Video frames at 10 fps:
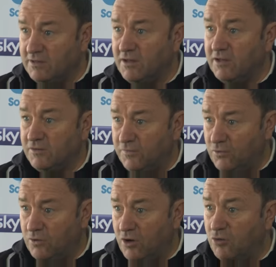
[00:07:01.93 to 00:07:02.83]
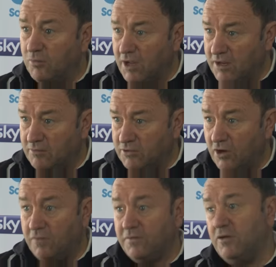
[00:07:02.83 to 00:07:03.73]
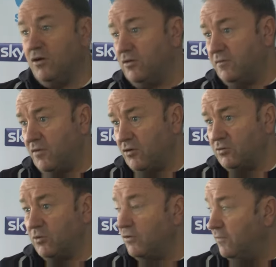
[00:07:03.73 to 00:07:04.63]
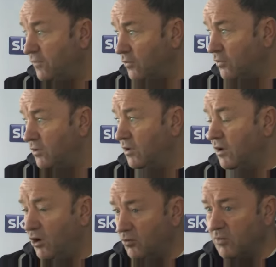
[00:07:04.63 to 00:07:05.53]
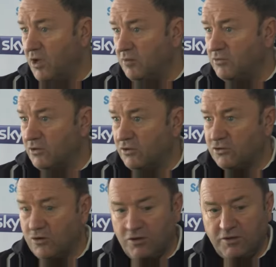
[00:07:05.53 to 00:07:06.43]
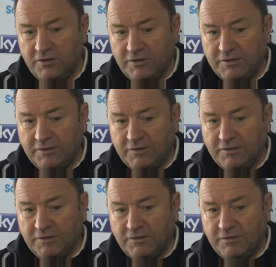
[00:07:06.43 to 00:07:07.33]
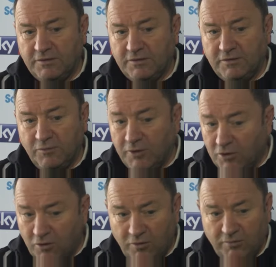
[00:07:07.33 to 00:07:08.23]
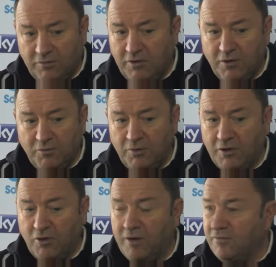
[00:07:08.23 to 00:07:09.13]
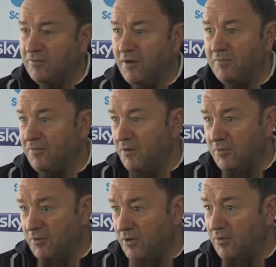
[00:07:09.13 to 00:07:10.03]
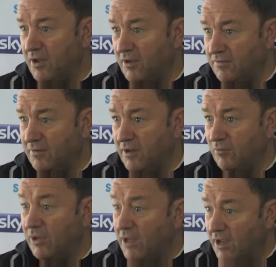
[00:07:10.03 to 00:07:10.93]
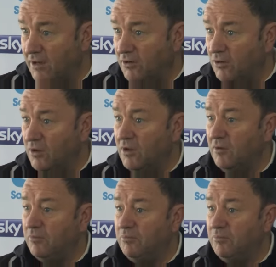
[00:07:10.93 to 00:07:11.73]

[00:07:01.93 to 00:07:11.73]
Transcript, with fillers: These next four home games, after Nottingham Forest, we've got four home games on the trot. We got um, you know we got over February we have, and we can do.